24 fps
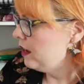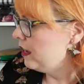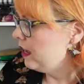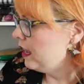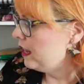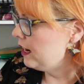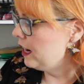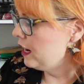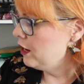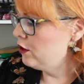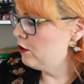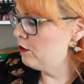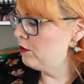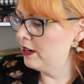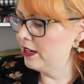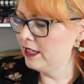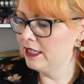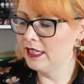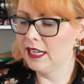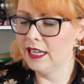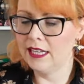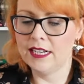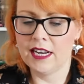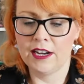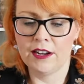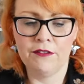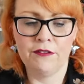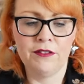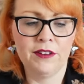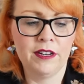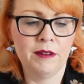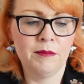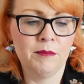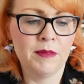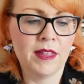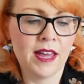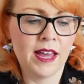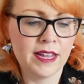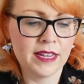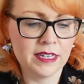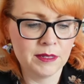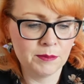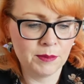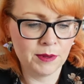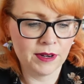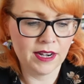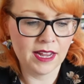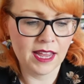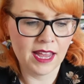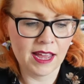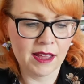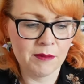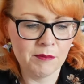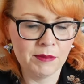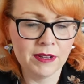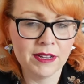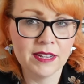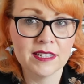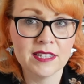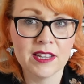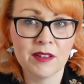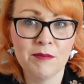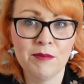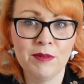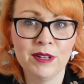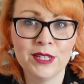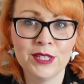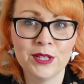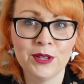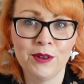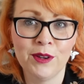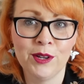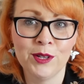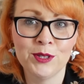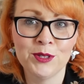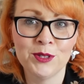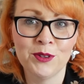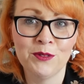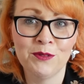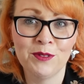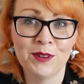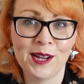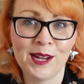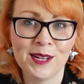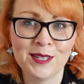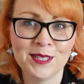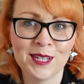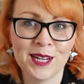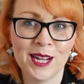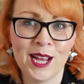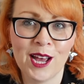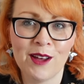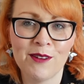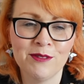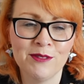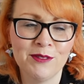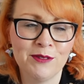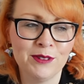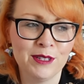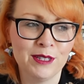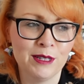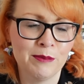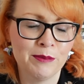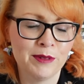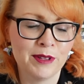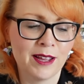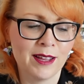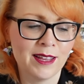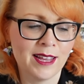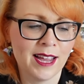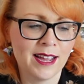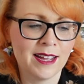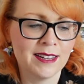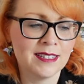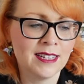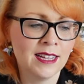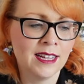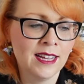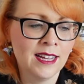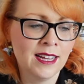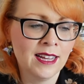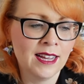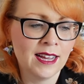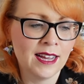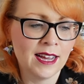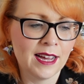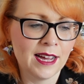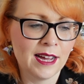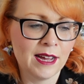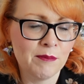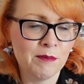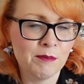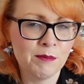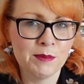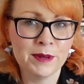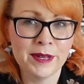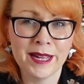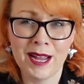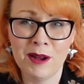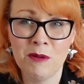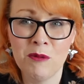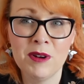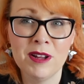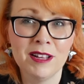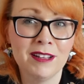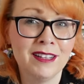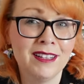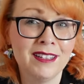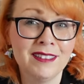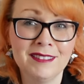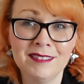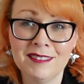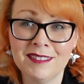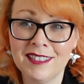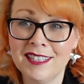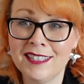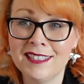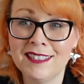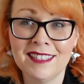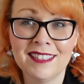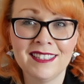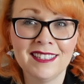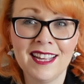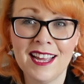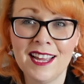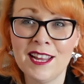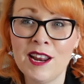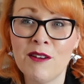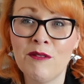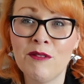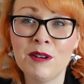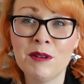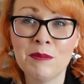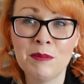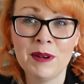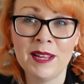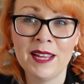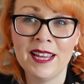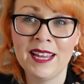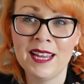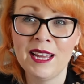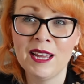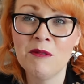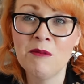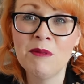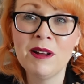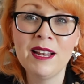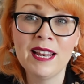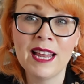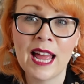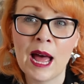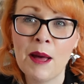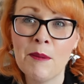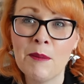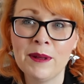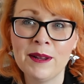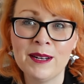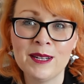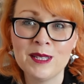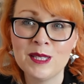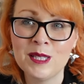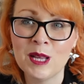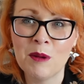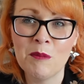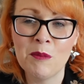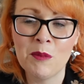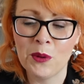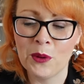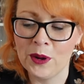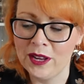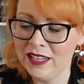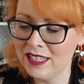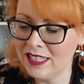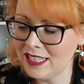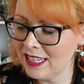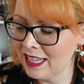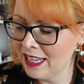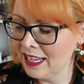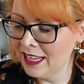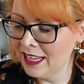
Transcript: and I know I said I'd film that, but again, because I've been sewing so fast, I haven't filmed that yet. But I will, inevitably it will happen at some point.